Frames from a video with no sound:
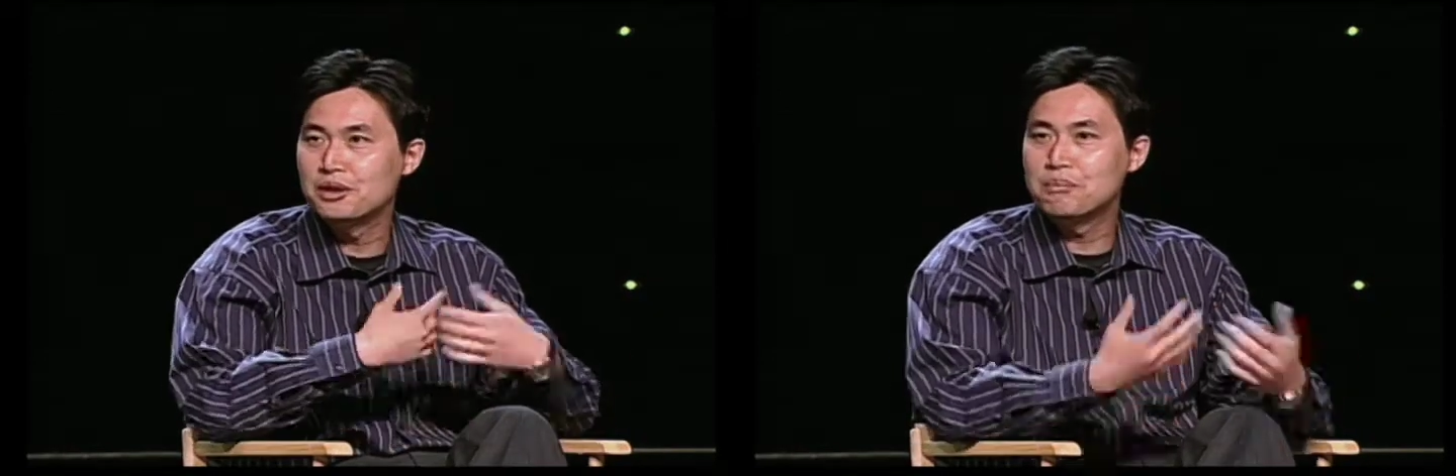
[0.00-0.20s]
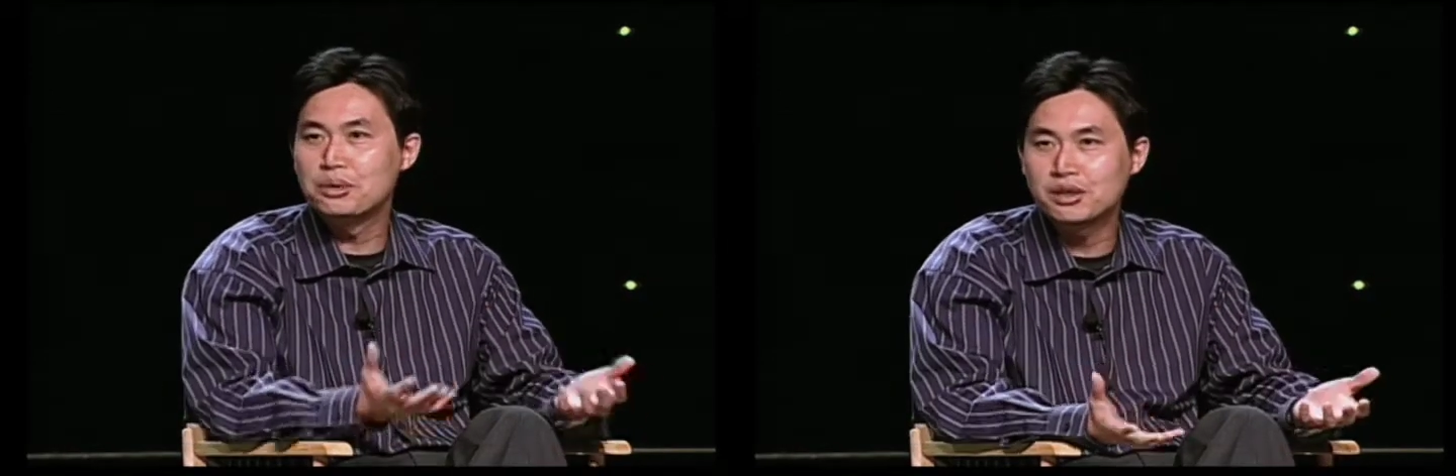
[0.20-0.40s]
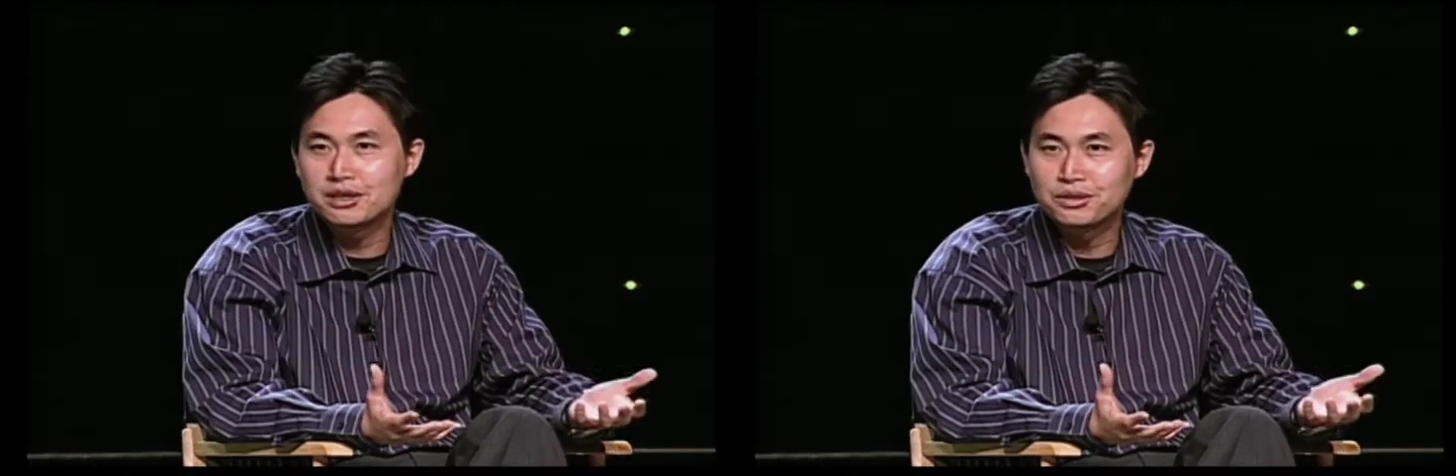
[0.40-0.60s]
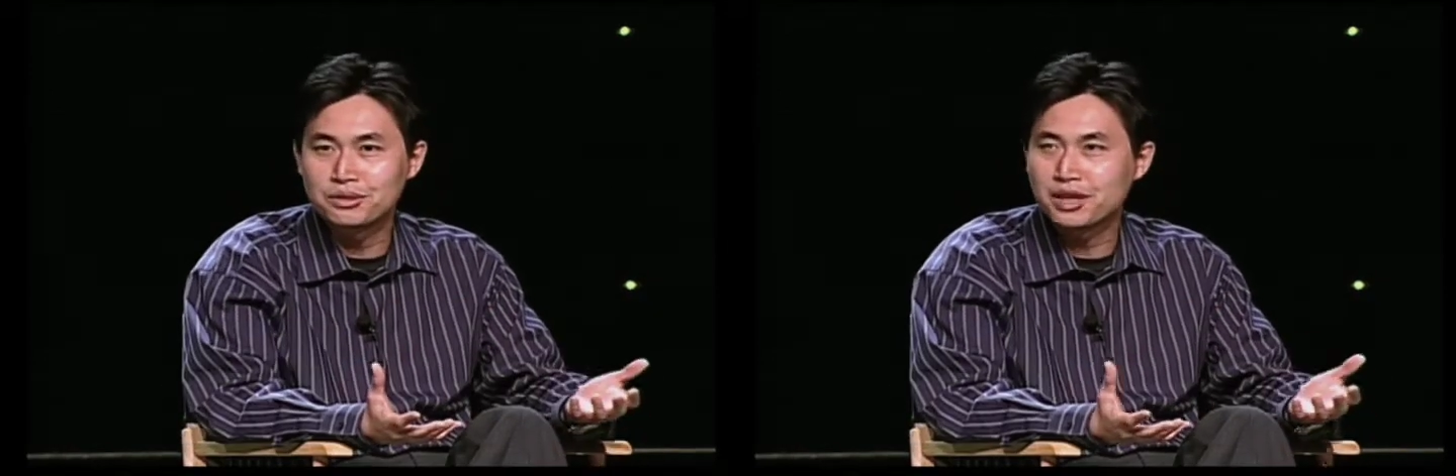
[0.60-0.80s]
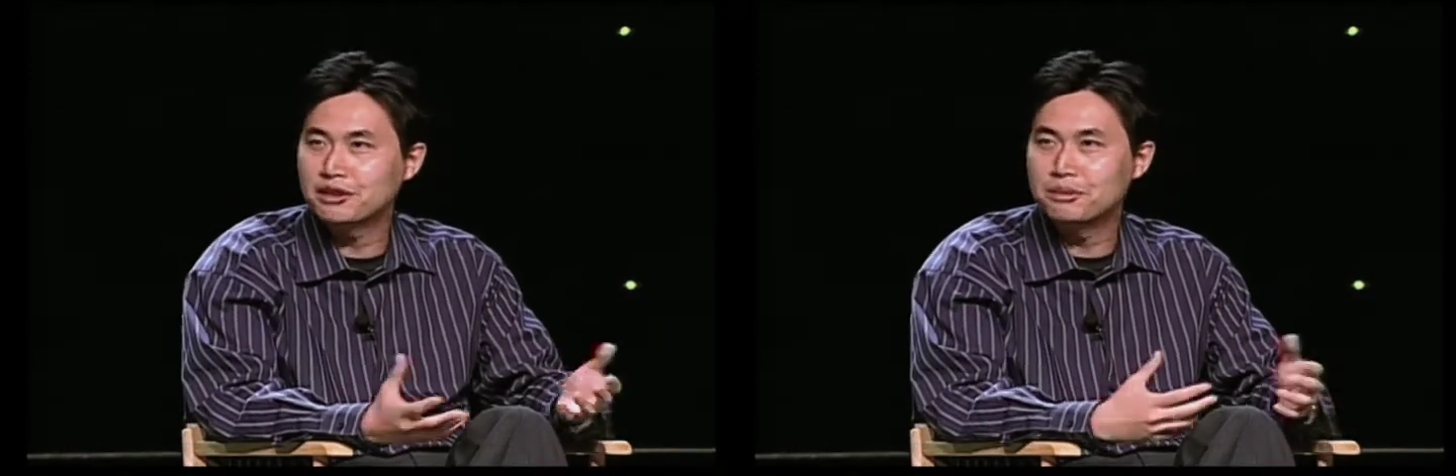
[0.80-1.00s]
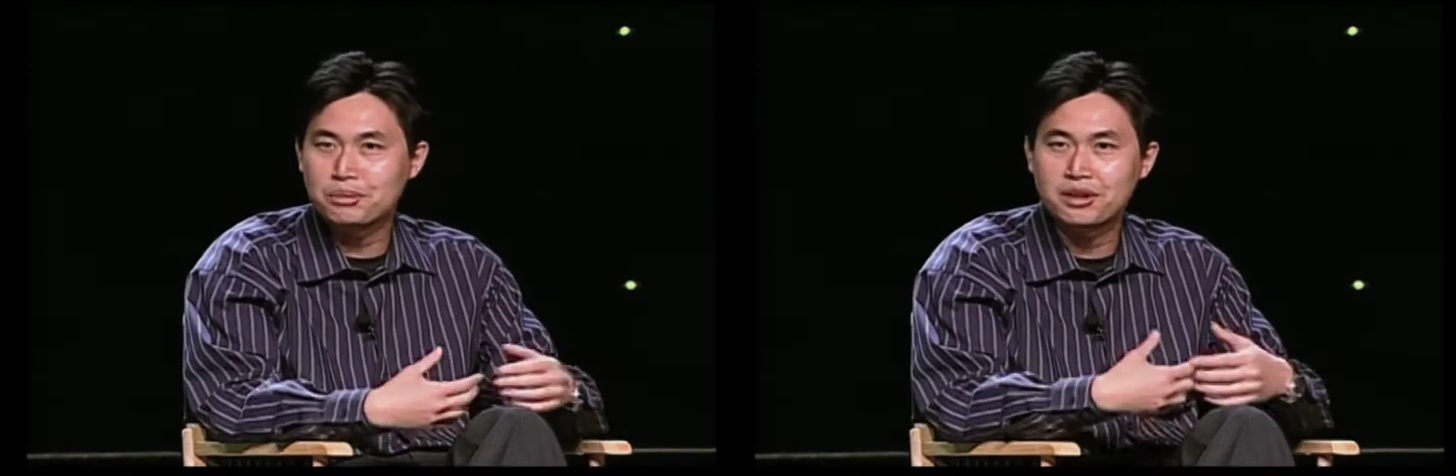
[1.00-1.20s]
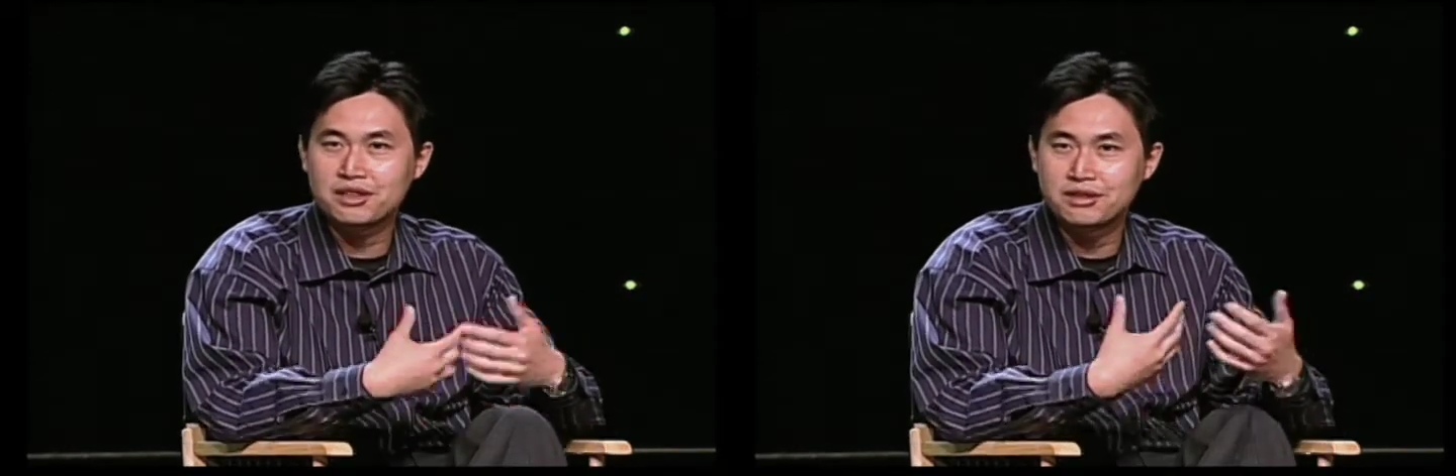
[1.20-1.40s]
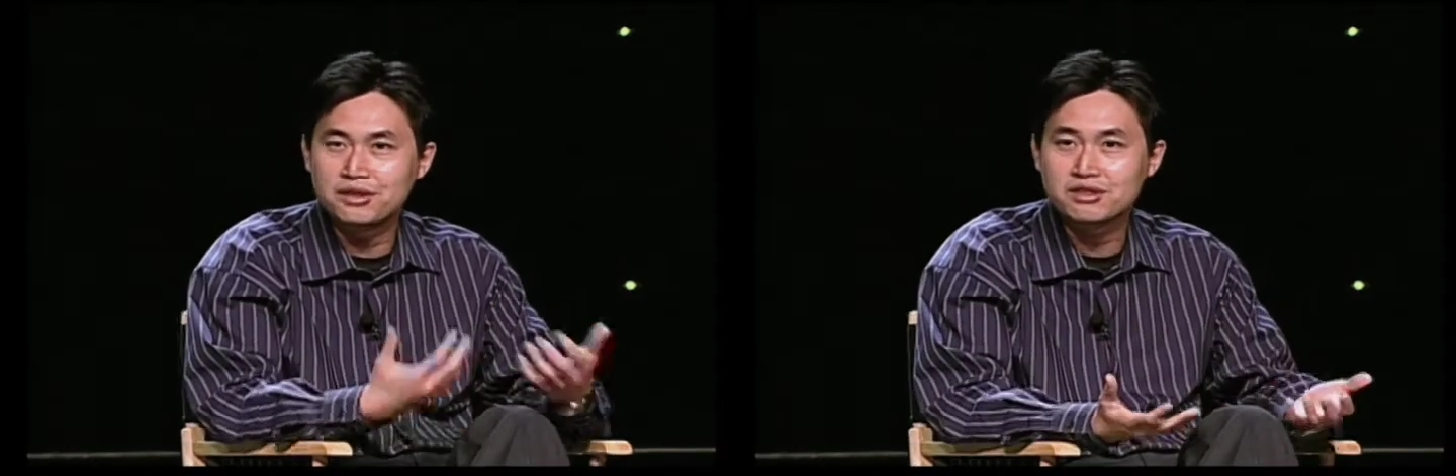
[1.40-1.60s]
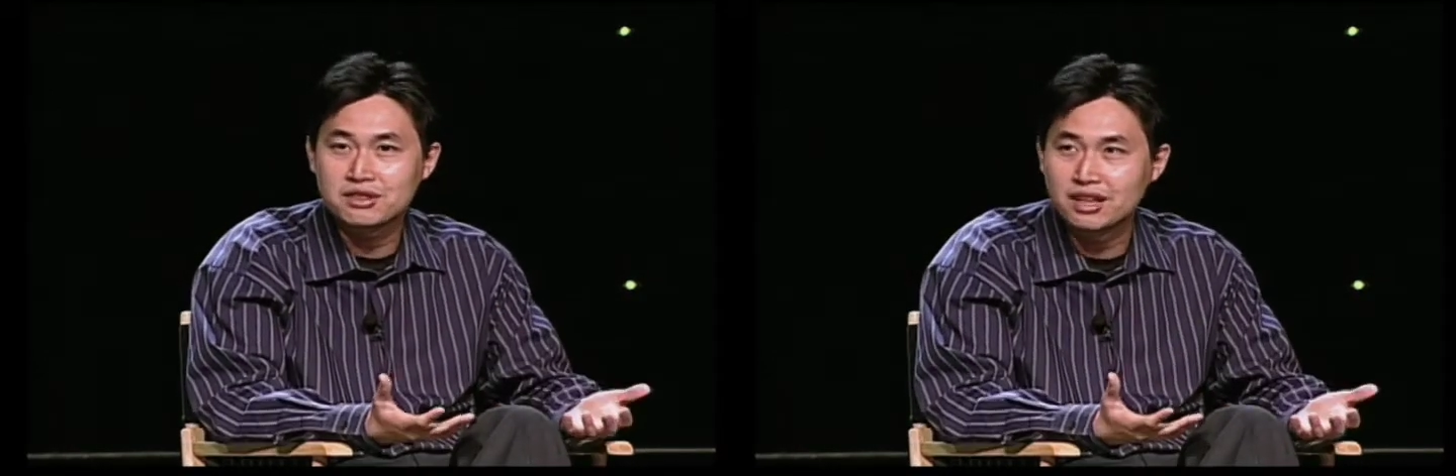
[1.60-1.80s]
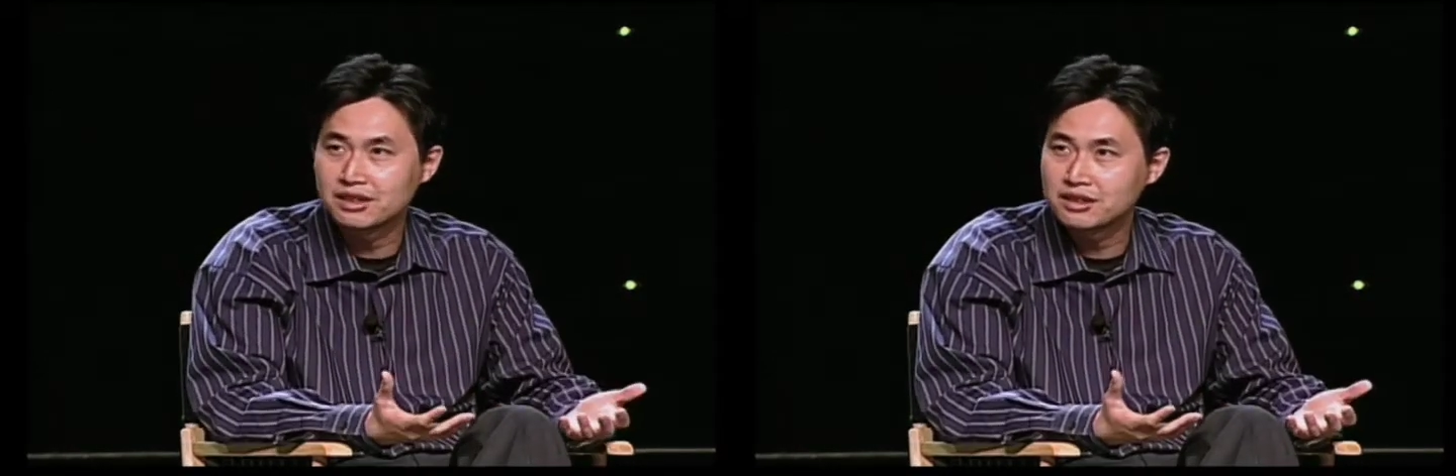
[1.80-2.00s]
Put it into kind of the products that you're
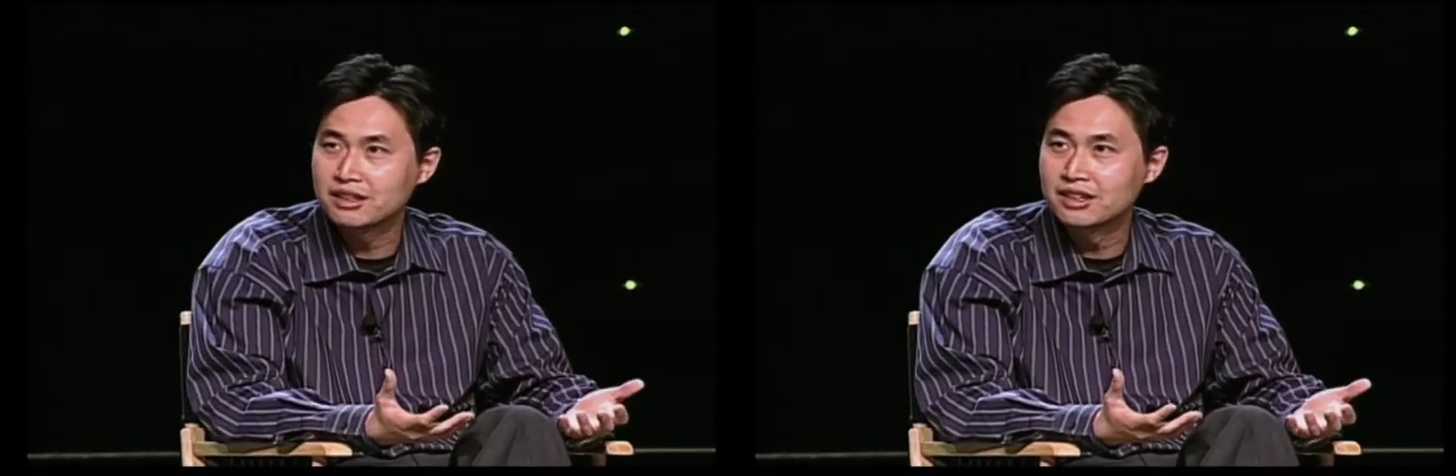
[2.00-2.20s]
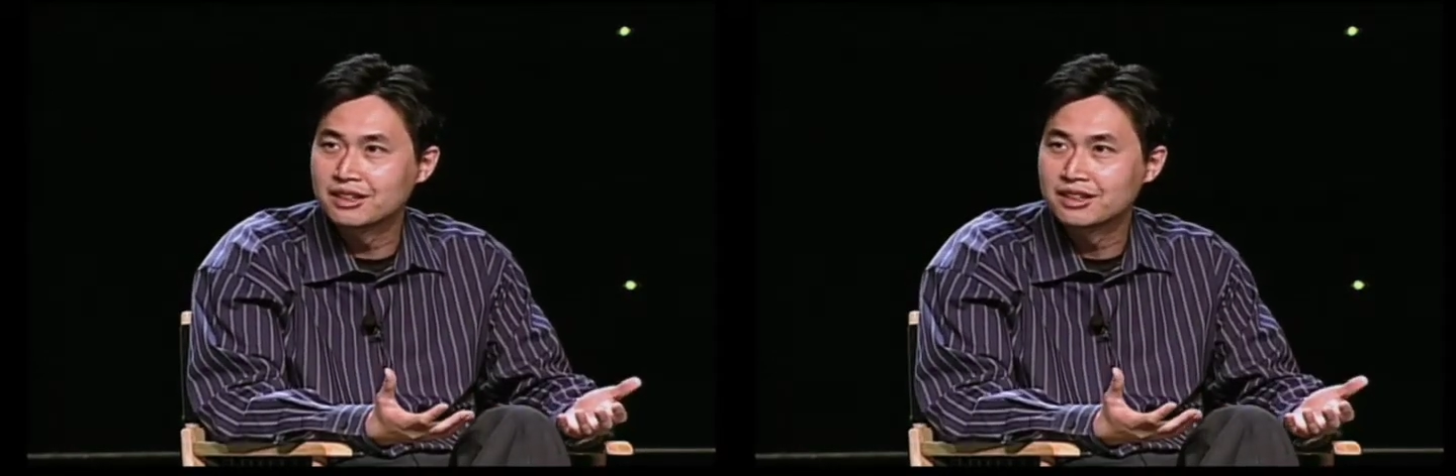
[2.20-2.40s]
selling today.